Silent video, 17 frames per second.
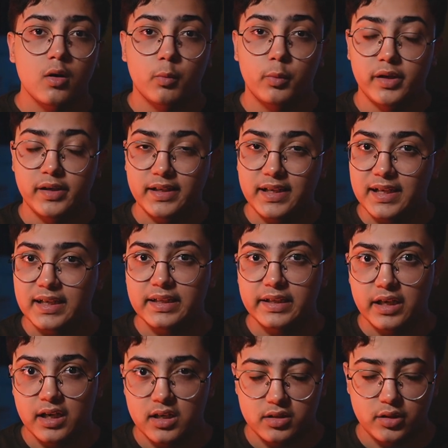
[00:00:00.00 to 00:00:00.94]
We're
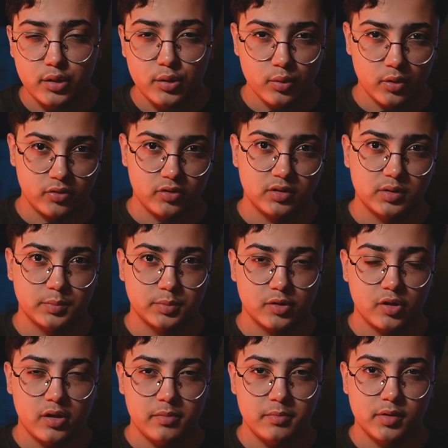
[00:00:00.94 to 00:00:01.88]
nearly at 200
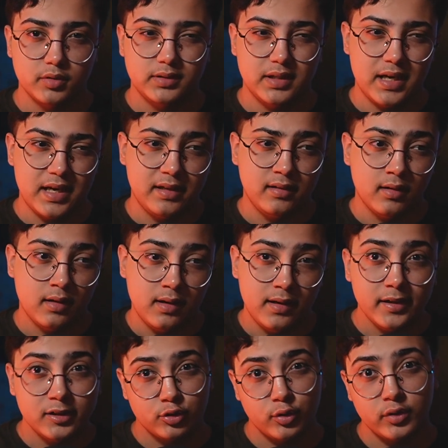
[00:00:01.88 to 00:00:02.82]
subscribers, and
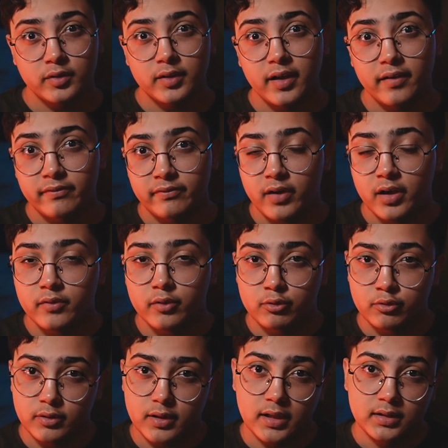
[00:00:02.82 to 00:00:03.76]
let's try to get
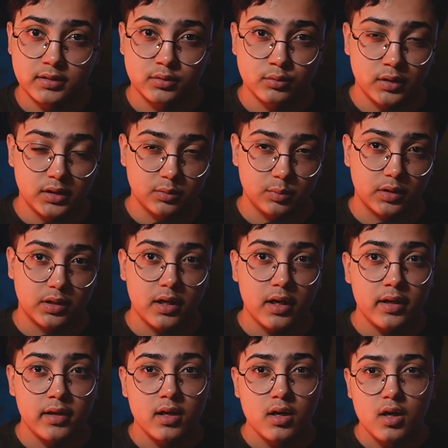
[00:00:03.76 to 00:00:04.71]
500 as soon as we
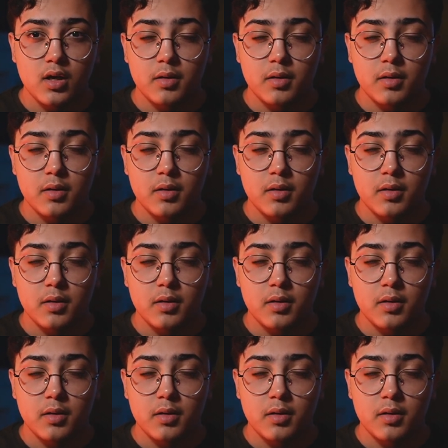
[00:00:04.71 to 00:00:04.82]
can.